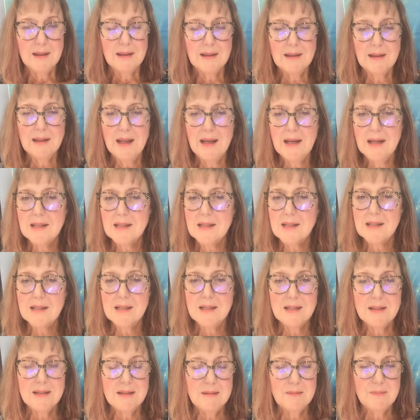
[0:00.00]
Let us
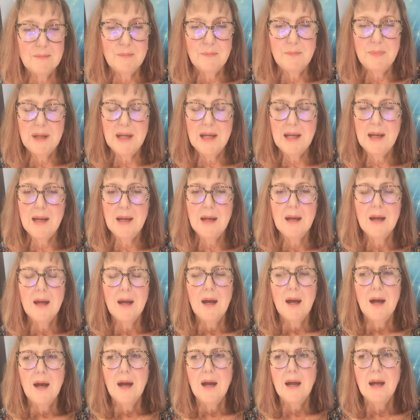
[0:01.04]
be
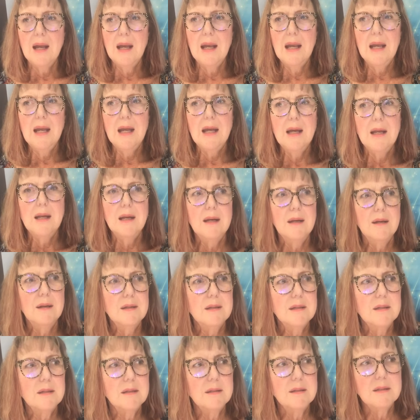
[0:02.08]
in
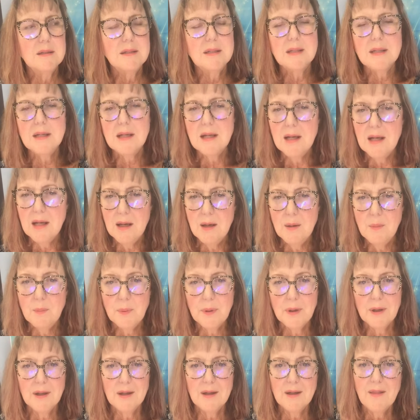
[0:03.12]
deep
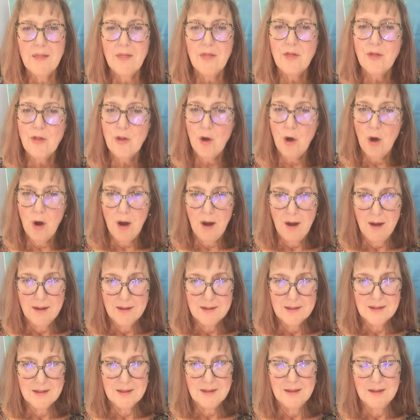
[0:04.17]

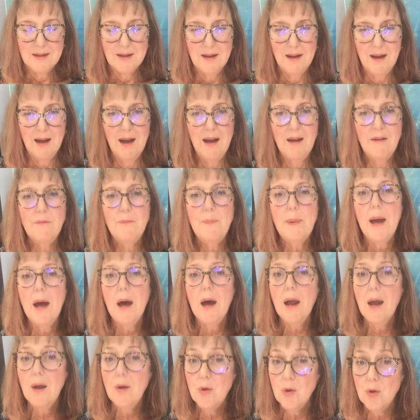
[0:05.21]
thought
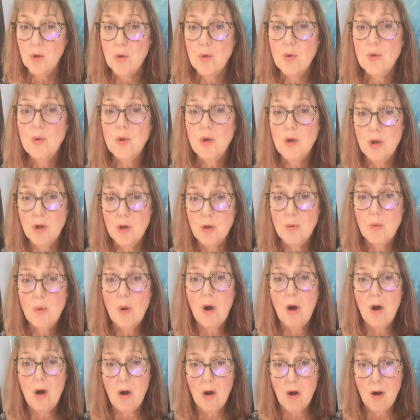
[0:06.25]
about who you
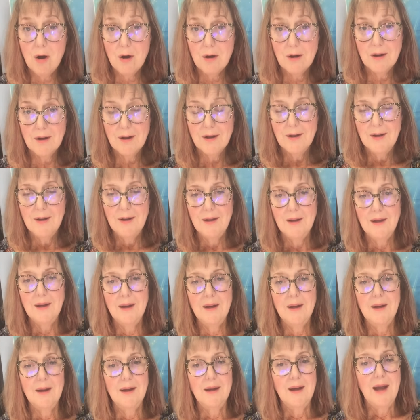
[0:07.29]
are
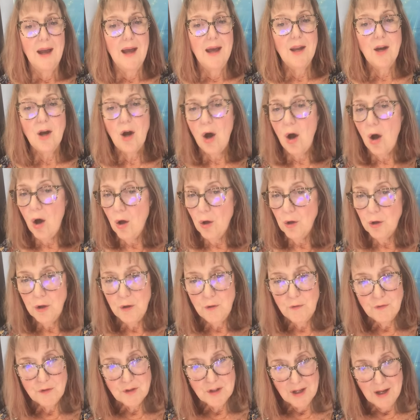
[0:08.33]
and all
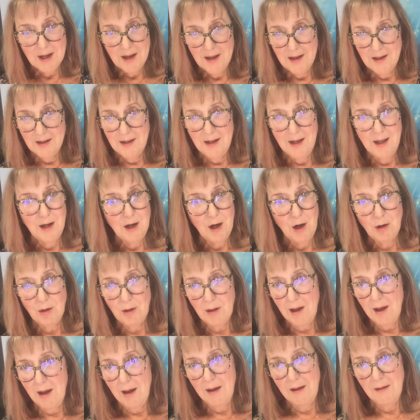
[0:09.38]
you've done in our
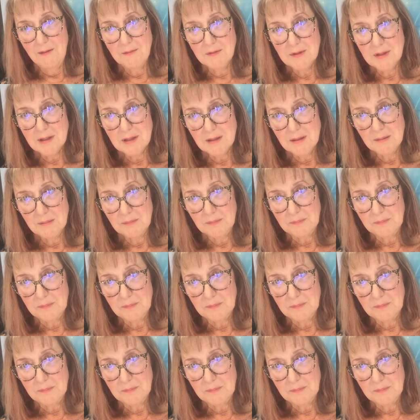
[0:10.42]
lives.